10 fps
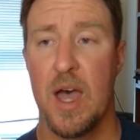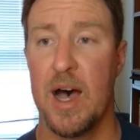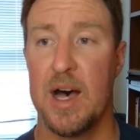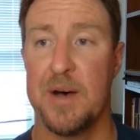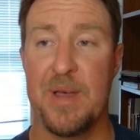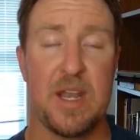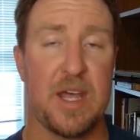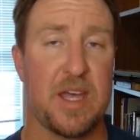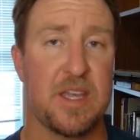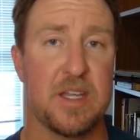And I
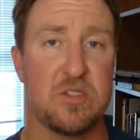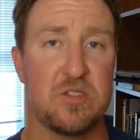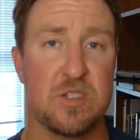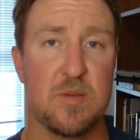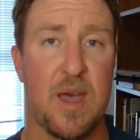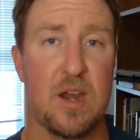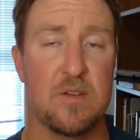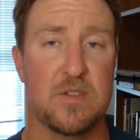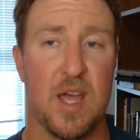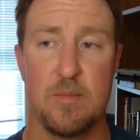think it's just a matter
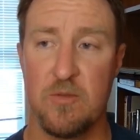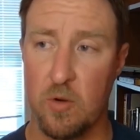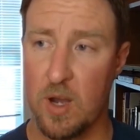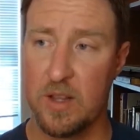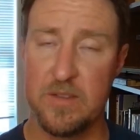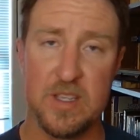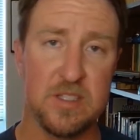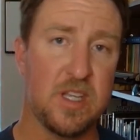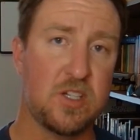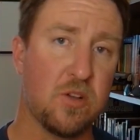of time before all of these
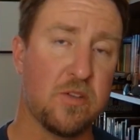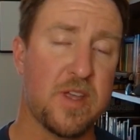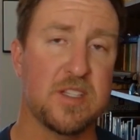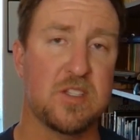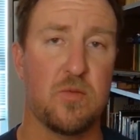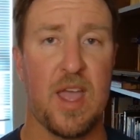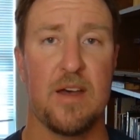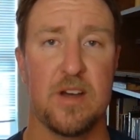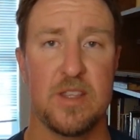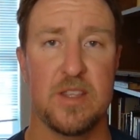digital things that we
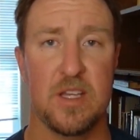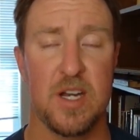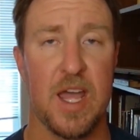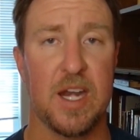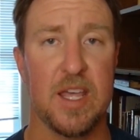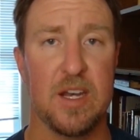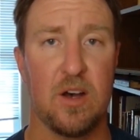have on the internet get